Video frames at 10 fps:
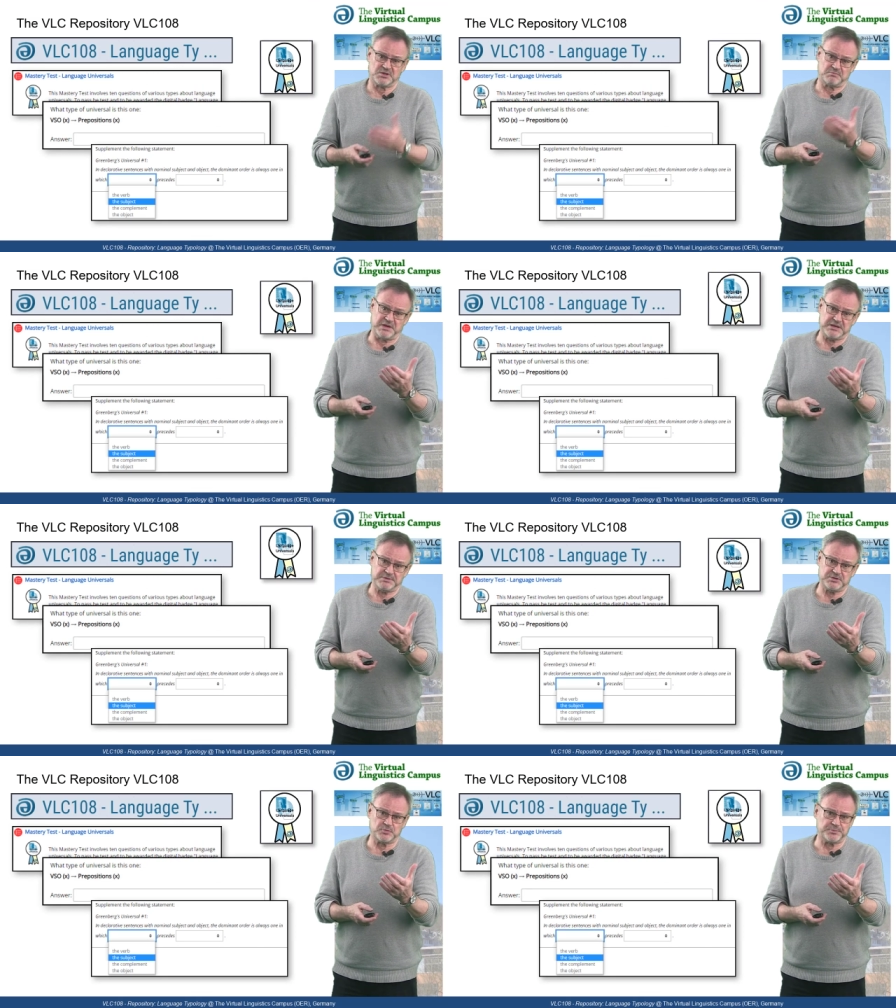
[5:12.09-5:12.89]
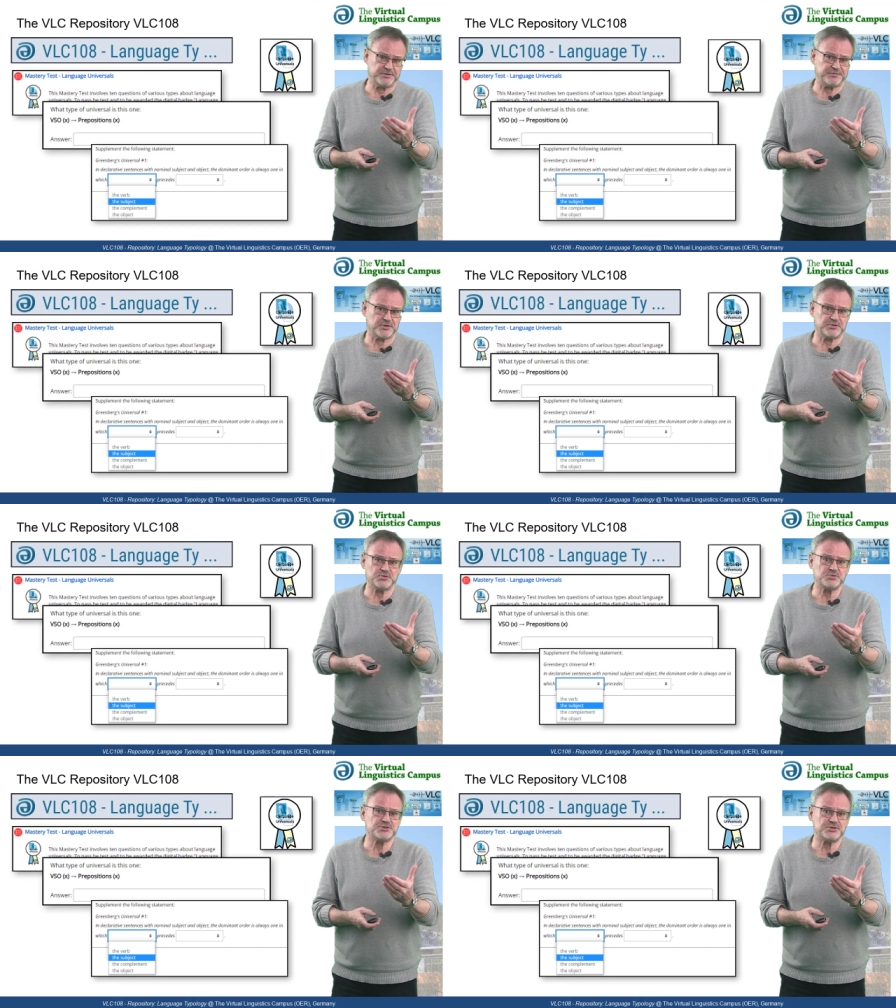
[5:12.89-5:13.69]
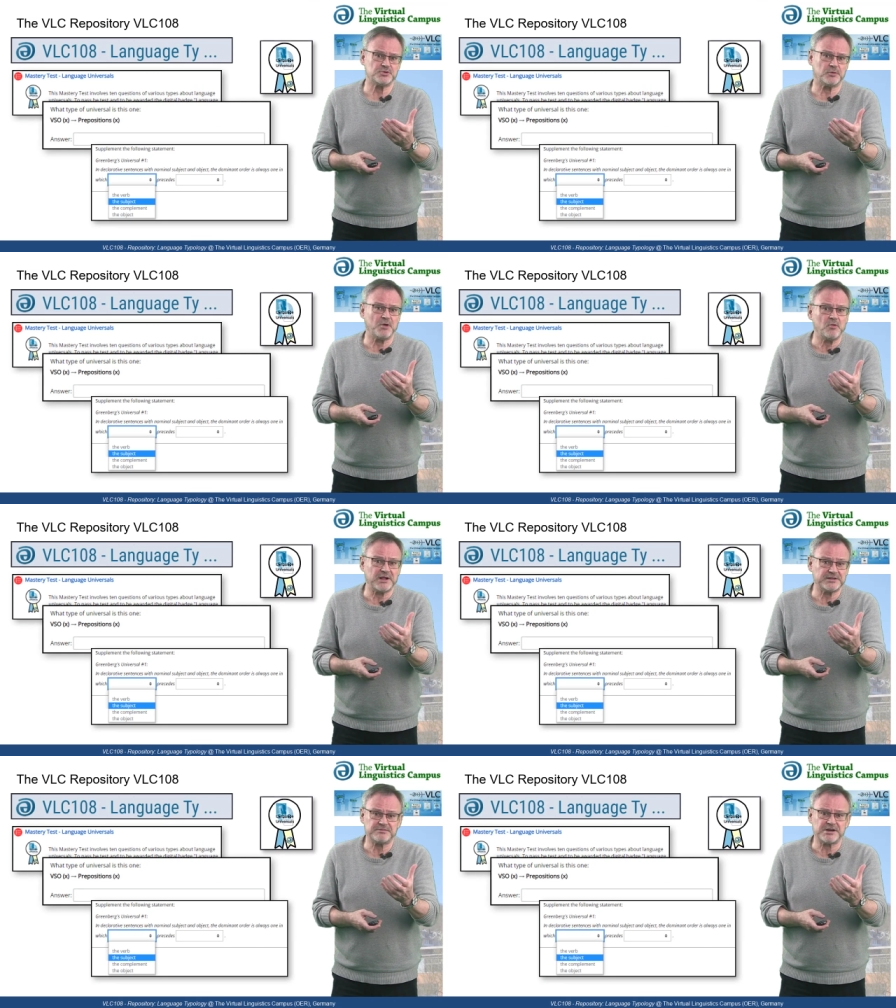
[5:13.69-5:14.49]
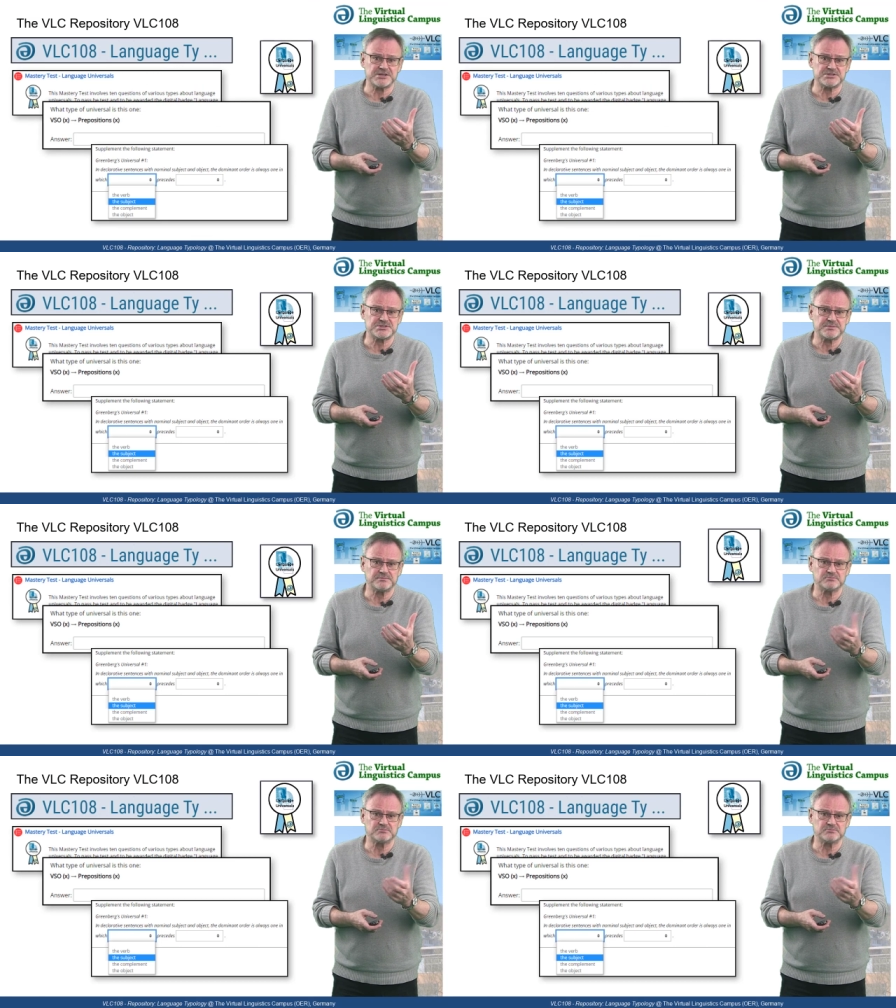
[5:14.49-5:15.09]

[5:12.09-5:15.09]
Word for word: Maybe you prefer using your mobile device.